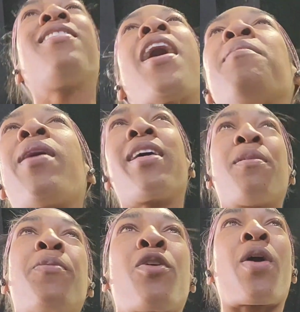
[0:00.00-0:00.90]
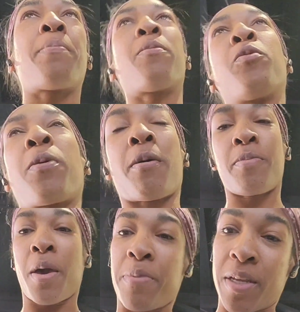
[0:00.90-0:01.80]
and my Olympia wrap up will probably
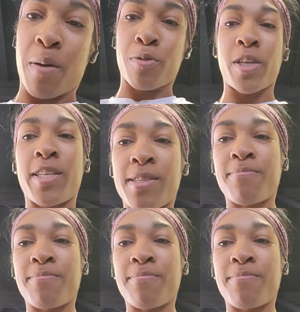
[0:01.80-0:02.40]
be up in a couple days.